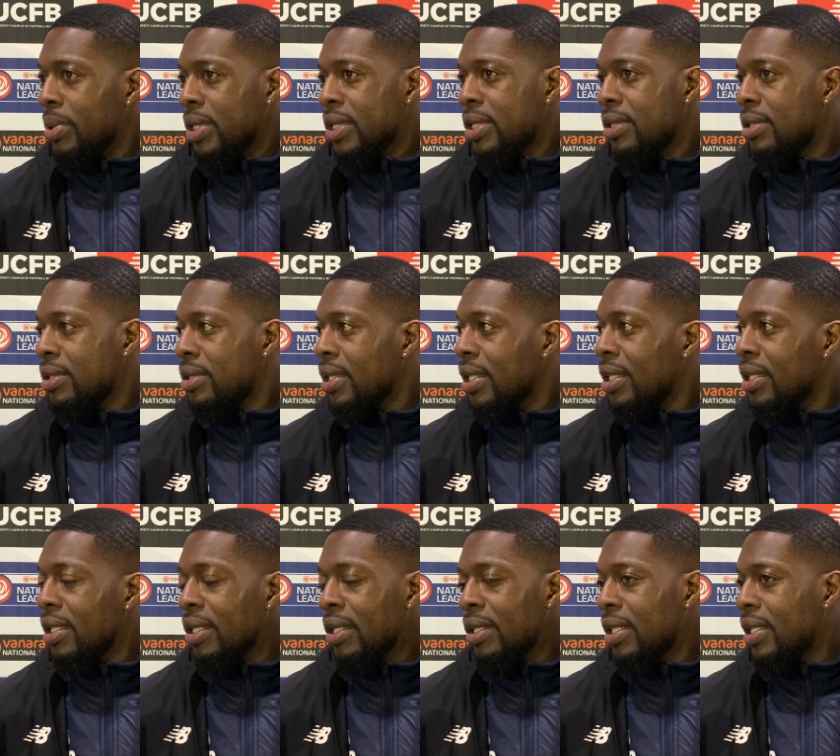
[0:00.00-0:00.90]
It
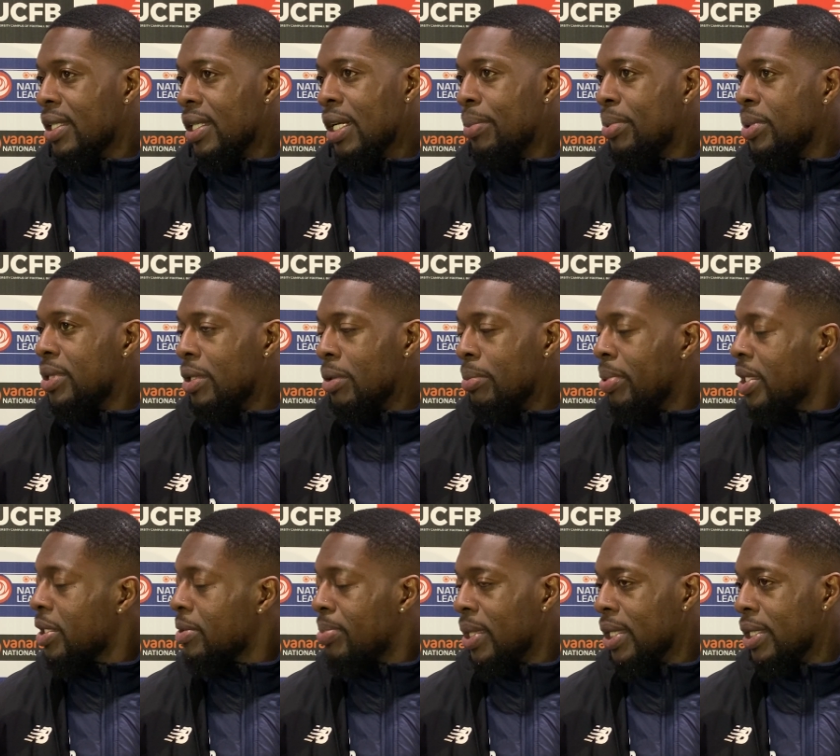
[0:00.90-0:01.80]
can happen to the
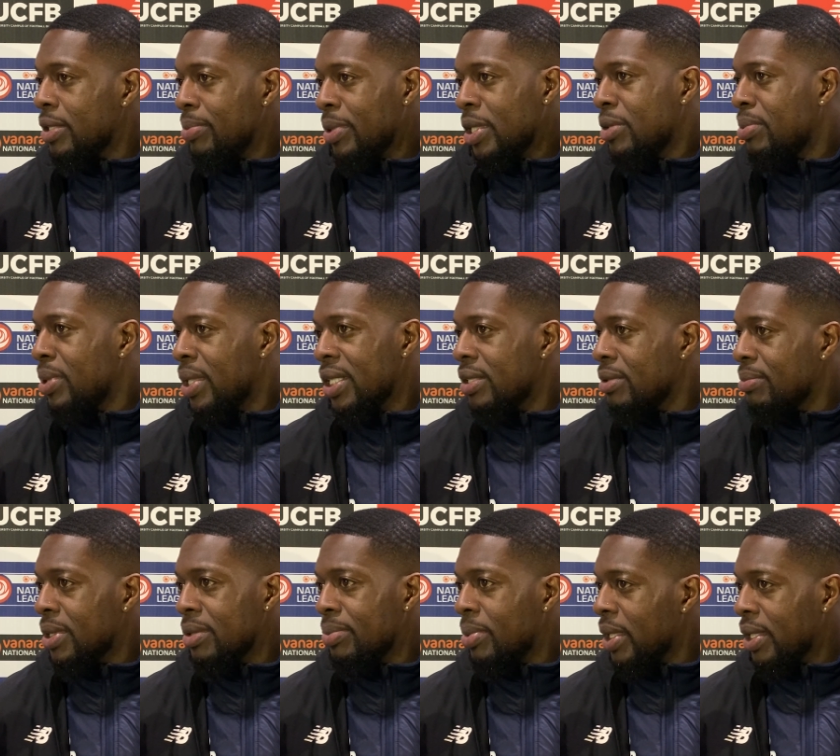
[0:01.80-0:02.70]
best players
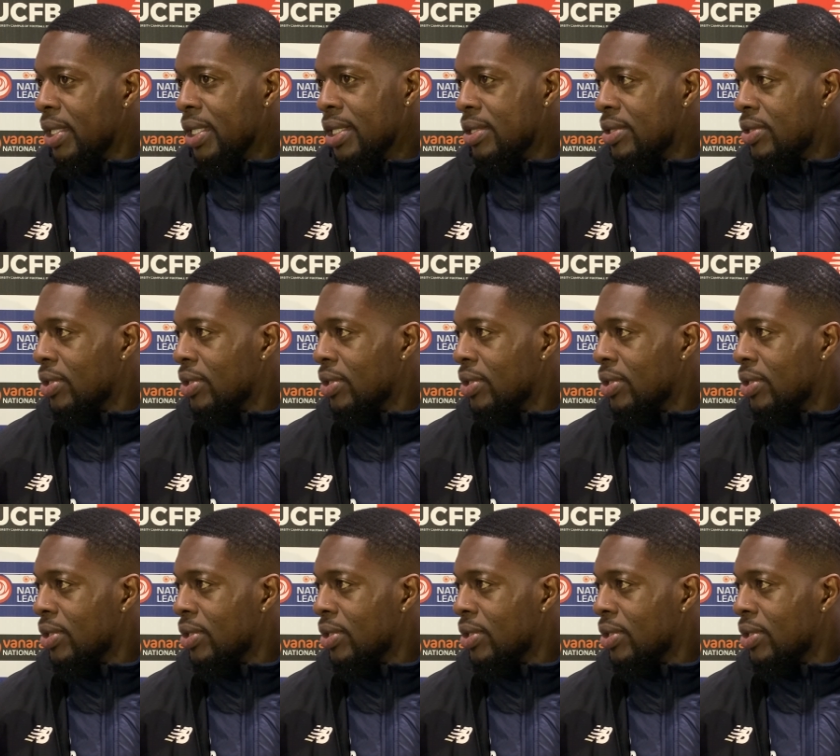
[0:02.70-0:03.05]
miss penalties.